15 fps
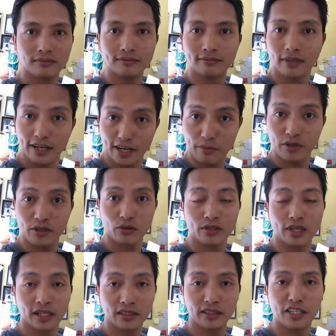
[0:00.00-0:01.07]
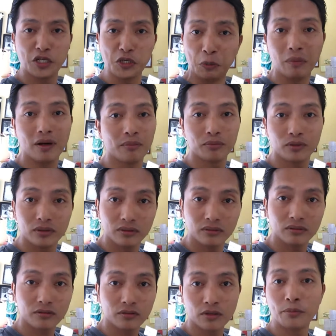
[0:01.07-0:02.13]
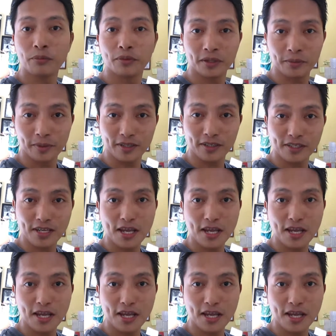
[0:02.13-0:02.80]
My name is Odell Diomampo from Philippines,